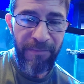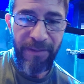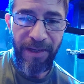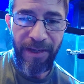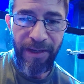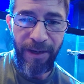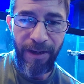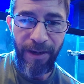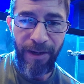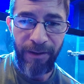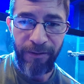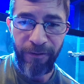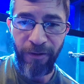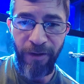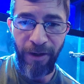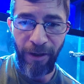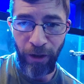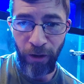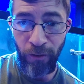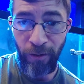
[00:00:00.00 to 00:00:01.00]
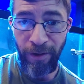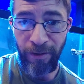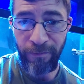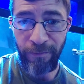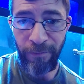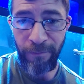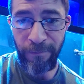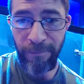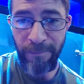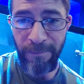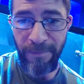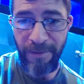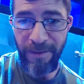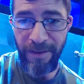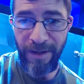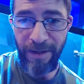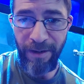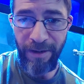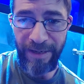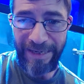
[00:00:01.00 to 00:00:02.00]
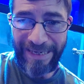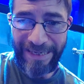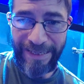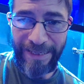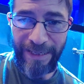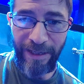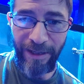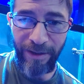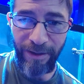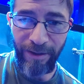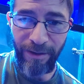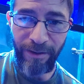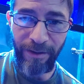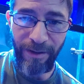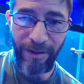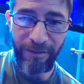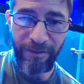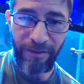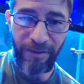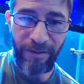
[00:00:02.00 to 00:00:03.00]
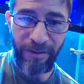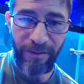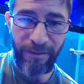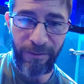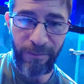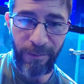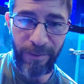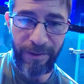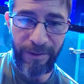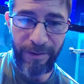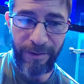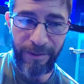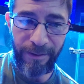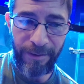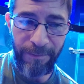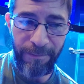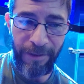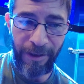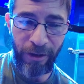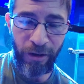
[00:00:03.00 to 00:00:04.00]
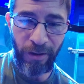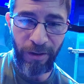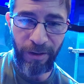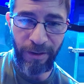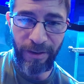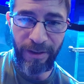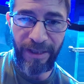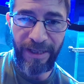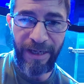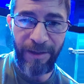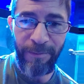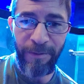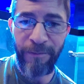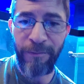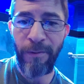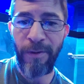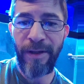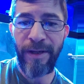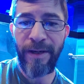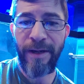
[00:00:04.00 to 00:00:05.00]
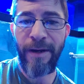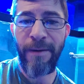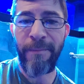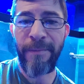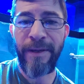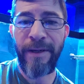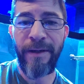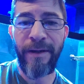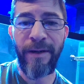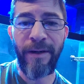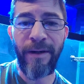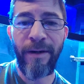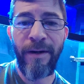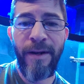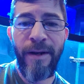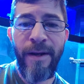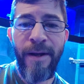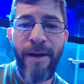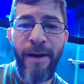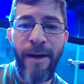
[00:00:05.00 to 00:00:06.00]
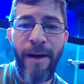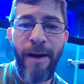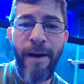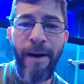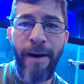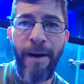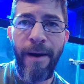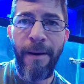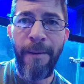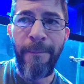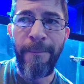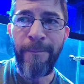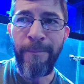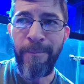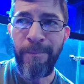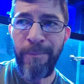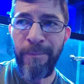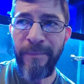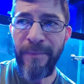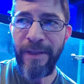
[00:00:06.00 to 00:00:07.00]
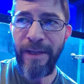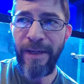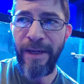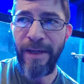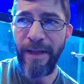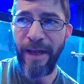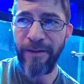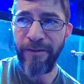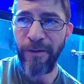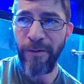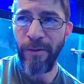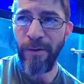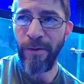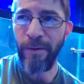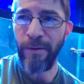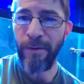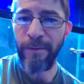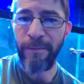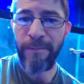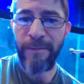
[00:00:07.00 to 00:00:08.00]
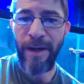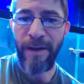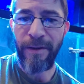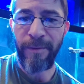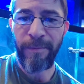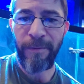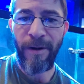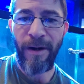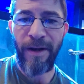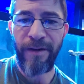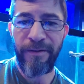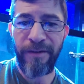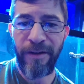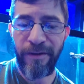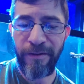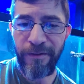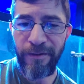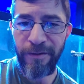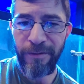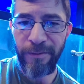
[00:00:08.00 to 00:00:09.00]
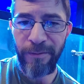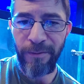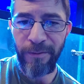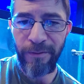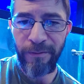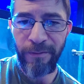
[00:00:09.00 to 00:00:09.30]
it's not going to transfer from there to here as long as we make sure they're clean before they come here. And that's a whole other process too, as